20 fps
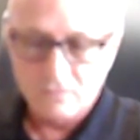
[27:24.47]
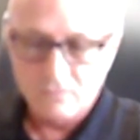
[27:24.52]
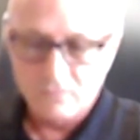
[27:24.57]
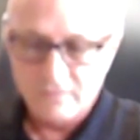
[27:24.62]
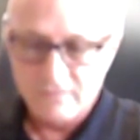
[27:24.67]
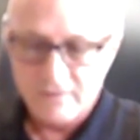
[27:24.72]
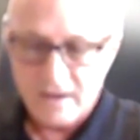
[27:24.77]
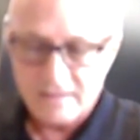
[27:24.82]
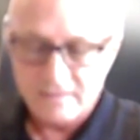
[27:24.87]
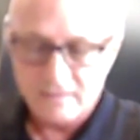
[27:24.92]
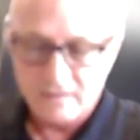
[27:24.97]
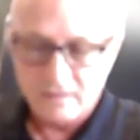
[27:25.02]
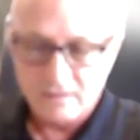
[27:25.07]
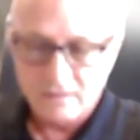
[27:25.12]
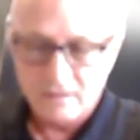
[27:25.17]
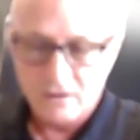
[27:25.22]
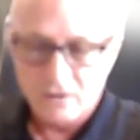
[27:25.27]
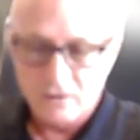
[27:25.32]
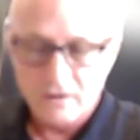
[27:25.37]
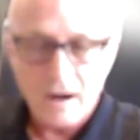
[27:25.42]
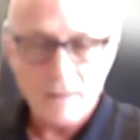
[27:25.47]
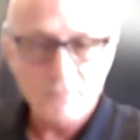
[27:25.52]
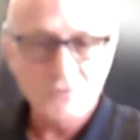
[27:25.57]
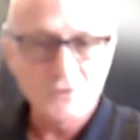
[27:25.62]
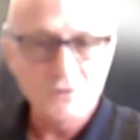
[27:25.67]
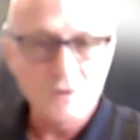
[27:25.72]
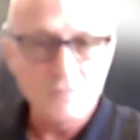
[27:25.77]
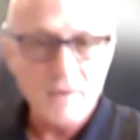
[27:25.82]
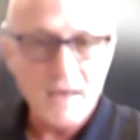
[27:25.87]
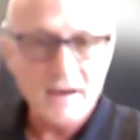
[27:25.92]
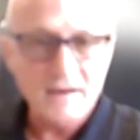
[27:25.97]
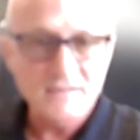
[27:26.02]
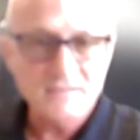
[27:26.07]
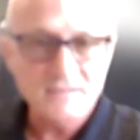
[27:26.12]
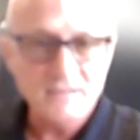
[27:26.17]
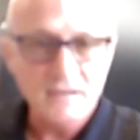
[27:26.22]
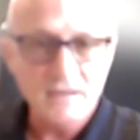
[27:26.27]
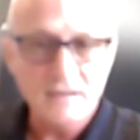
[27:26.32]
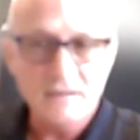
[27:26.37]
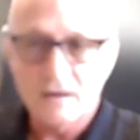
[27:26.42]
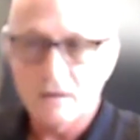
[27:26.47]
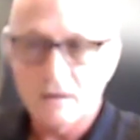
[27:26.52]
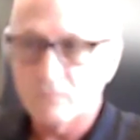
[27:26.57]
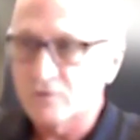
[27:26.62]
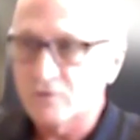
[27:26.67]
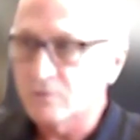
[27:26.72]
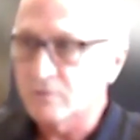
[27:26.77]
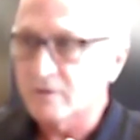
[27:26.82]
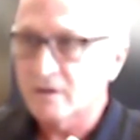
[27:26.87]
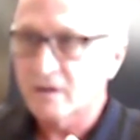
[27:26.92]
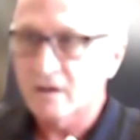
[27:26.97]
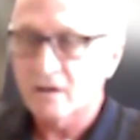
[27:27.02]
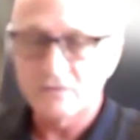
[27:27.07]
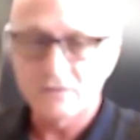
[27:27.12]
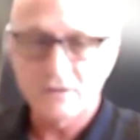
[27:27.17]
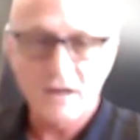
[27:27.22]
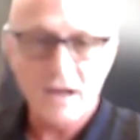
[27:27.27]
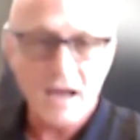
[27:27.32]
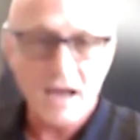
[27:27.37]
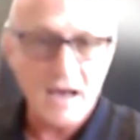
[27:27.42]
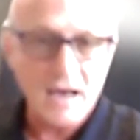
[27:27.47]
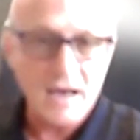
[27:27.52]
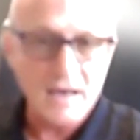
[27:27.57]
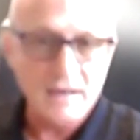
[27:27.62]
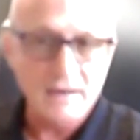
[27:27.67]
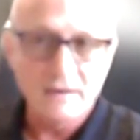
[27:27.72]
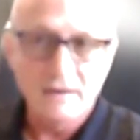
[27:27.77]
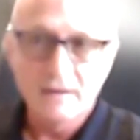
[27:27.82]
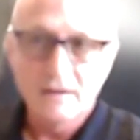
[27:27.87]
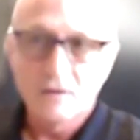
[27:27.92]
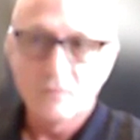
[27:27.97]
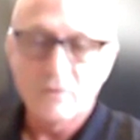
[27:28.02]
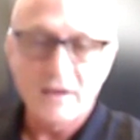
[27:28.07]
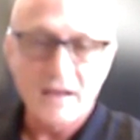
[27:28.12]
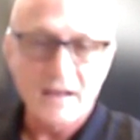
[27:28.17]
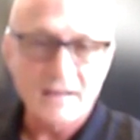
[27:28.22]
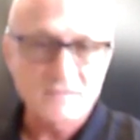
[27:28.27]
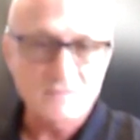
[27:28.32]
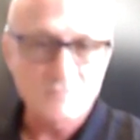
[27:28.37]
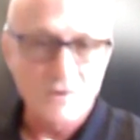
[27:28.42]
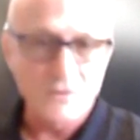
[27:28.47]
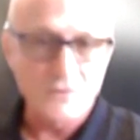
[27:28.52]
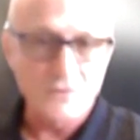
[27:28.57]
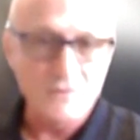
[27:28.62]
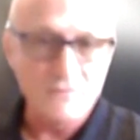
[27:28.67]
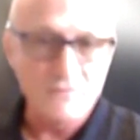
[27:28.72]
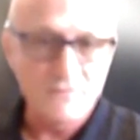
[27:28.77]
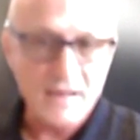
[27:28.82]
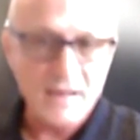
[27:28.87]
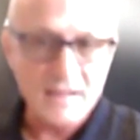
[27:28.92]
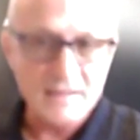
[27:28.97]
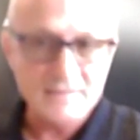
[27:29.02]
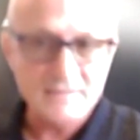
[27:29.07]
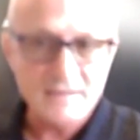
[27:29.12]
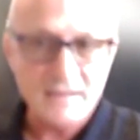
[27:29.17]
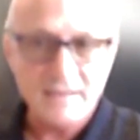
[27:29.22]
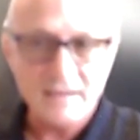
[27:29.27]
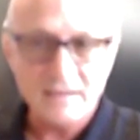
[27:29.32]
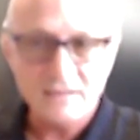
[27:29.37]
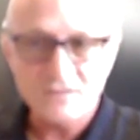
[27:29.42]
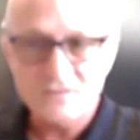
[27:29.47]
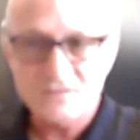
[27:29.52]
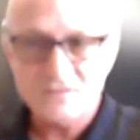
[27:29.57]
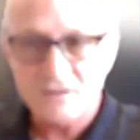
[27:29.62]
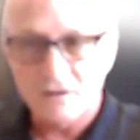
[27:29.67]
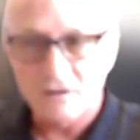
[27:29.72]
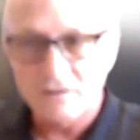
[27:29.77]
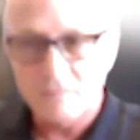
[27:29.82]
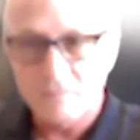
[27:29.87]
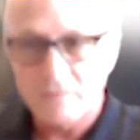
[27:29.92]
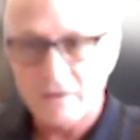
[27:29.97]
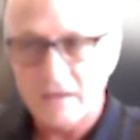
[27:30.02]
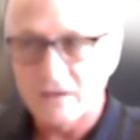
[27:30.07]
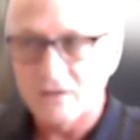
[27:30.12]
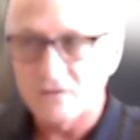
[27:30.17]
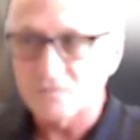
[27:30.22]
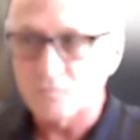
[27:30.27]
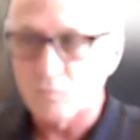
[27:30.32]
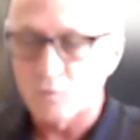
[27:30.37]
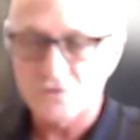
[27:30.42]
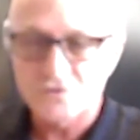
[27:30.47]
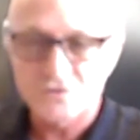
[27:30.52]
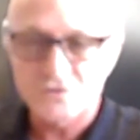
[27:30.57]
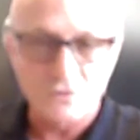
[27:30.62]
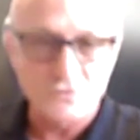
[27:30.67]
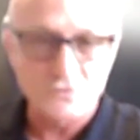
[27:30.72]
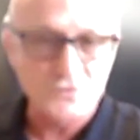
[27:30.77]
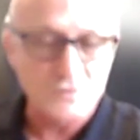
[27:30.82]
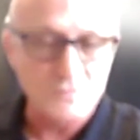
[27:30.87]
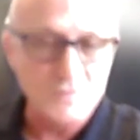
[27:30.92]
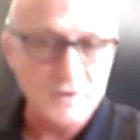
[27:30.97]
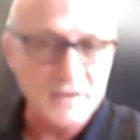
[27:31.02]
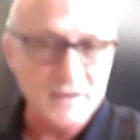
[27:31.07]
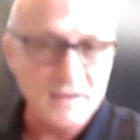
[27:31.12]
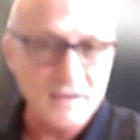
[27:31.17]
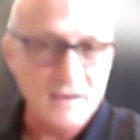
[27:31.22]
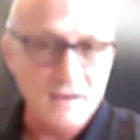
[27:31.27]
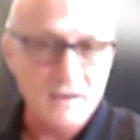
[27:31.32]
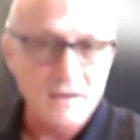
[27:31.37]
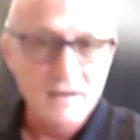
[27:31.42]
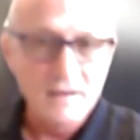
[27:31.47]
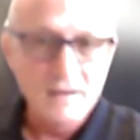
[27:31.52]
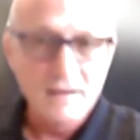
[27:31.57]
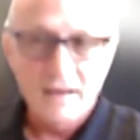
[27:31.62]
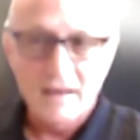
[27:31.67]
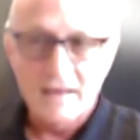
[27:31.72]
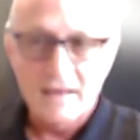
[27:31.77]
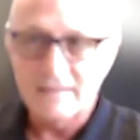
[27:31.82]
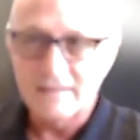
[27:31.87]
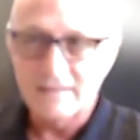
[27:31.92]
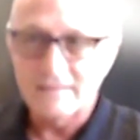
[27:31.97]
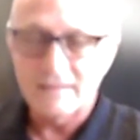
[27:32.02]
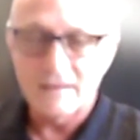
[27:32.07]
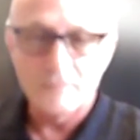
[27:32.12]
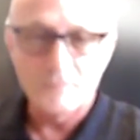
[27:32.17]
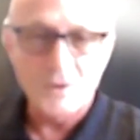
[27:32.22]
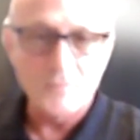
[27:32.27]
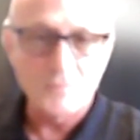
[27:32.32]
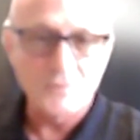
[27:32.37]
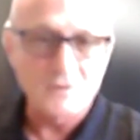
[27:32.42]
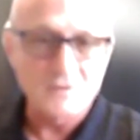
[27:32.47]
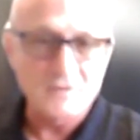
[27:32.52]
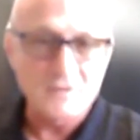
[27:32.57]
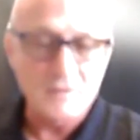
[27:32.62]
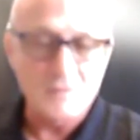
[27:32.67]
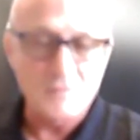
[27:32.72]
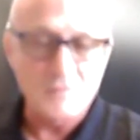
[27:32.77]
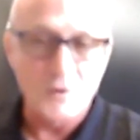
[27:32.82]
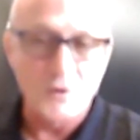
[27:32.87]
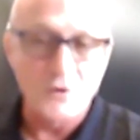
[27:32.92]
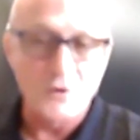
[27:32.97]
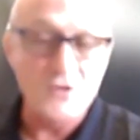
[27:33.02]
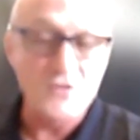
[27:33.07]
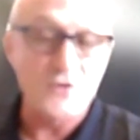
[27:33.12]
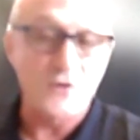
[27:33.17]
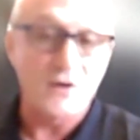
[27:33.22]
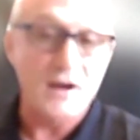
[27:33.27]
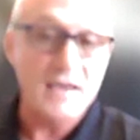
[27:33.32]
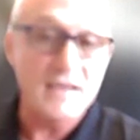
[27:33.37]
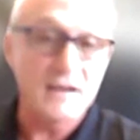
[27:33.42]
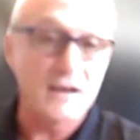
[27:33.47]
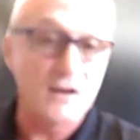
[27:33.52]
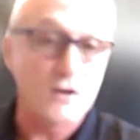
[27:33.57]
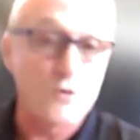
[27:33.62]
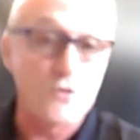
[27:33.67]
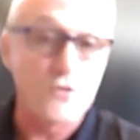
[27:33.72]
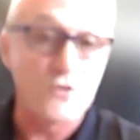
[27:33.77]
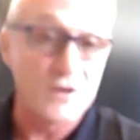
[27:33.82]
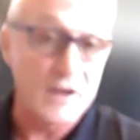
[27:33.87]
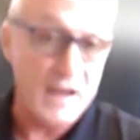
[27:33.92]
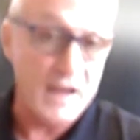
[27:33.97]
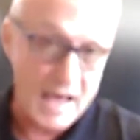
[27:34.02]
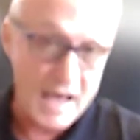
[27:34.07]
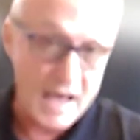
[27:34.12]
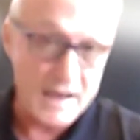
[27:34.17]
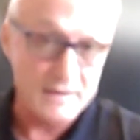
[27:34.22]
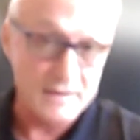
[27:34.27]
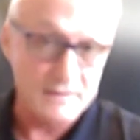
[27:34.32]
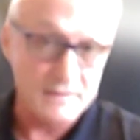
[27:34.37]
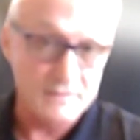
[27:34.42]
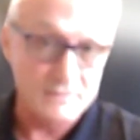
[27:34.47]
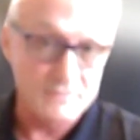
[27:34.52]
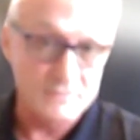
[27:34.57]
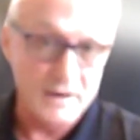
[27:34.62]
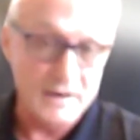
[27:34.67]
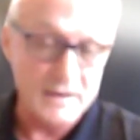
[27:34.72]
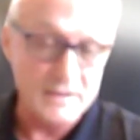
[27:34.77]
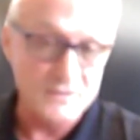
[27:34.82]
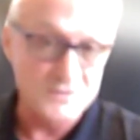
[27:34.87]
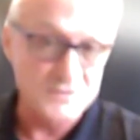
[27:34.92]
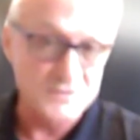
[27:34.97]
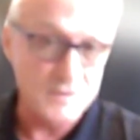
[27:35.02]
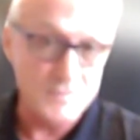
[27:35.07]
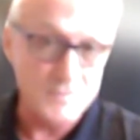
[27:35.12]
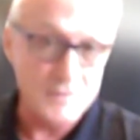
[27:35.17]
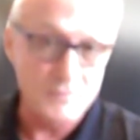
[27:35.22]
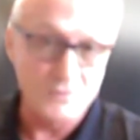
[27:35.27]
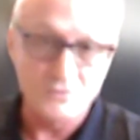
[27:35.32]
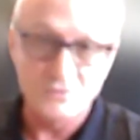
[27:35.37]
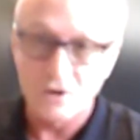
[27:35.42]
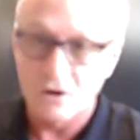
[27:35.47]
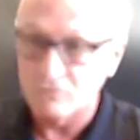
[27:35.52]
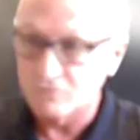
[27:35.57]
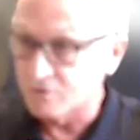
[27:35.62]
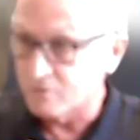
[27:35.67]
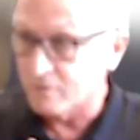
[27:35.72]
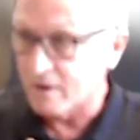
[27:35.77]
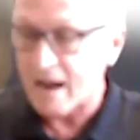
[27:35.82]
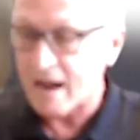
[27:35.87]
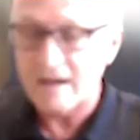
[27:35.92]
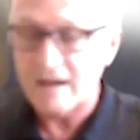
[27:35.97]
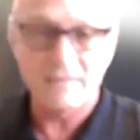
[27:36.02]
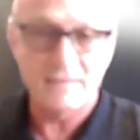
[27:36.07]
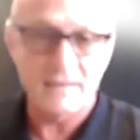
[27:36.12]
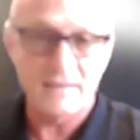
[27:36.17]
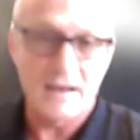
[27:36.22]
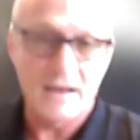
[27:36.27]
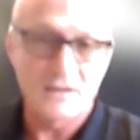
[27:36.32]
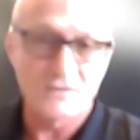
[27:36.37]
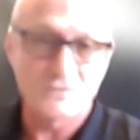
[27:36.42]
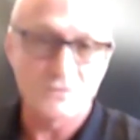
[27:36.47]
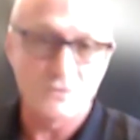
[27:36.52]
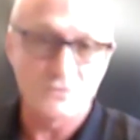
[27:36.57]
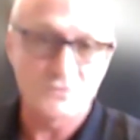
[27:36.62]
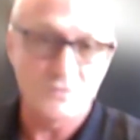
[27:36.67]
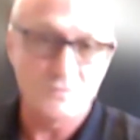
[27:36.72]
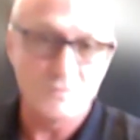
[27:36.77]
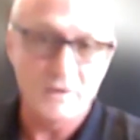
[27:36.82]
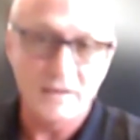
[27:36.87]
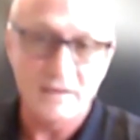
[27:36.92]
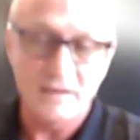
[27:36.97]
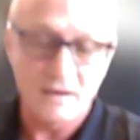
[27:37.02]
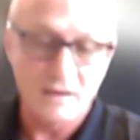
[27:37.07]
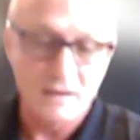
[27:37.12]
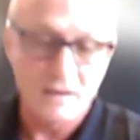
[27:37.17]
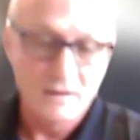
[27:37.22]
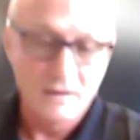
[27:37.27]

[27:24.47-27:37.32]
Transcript: We've got the Gutter Opportunity Magazine, and we're doing Gutter Con. We got some other events. I think they're starting to be in. There's more social media. I think people, they're either in it or they're not, right? Mm-hmm. There's some people that don't do anything on social media.